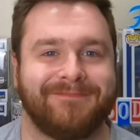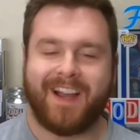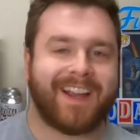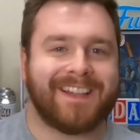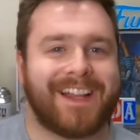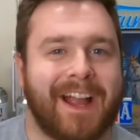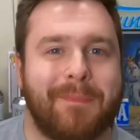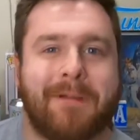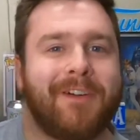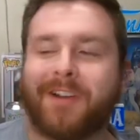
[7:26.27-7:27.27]
Alright guys, I got
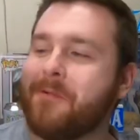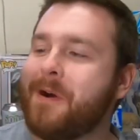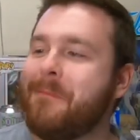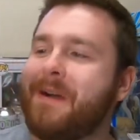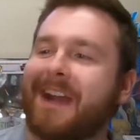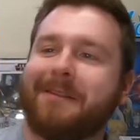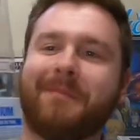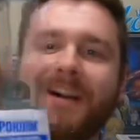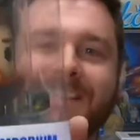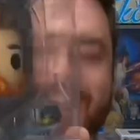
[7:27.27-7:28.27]
my Funko Pop back in box.